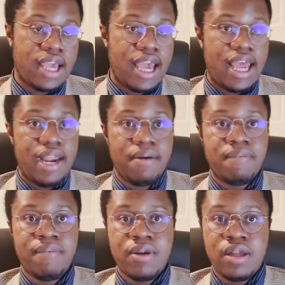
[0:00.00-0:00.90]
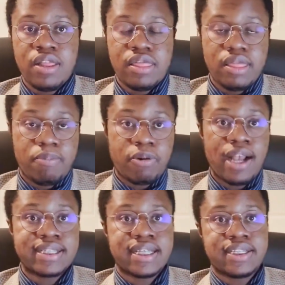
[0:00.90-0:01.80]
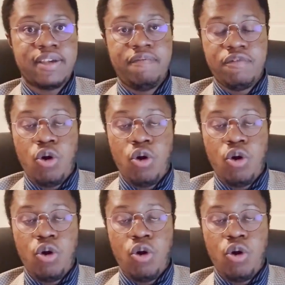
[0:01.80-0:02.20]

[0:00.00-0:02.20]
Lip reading: and the process of